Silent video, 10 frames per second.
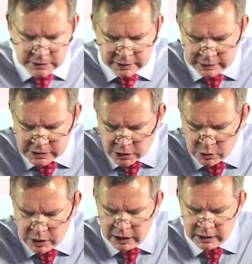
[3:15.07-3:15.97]

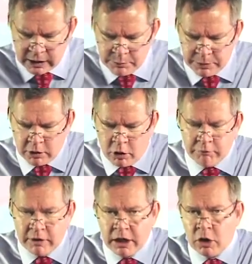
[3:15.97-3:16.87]
So a little bit of
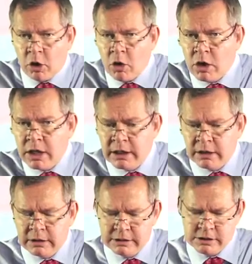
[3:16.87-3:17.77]
a longer
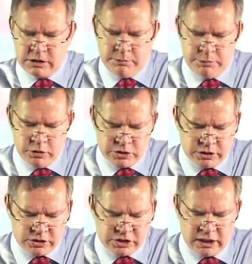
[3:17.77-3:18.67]

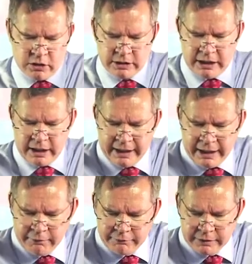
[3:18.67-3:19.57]
distribution channel that I
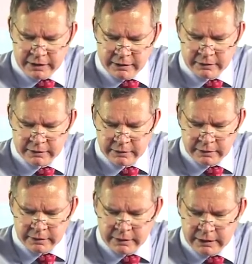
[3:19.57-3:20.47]
have here.
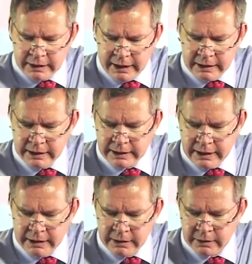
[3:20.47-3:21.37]
And
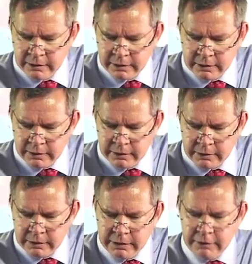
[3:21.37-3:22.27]
again,
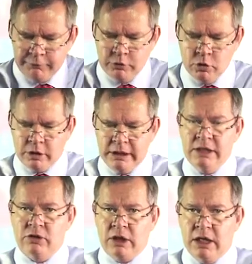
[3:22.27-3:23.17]
if you're
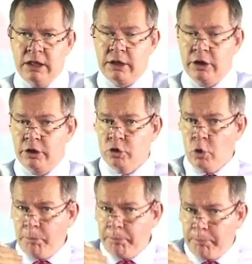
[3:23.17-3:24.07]
retailer,
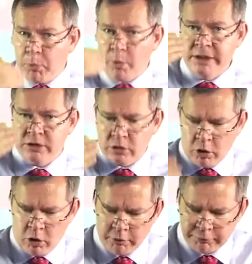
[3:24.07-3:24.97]
your point
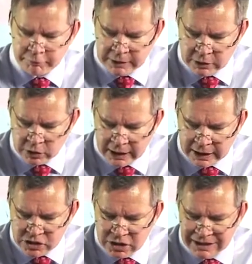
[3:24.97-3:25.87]
of
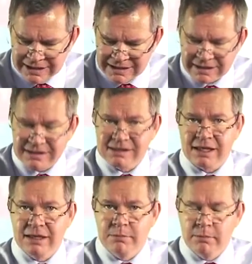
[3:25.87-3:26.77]
interaction is the same.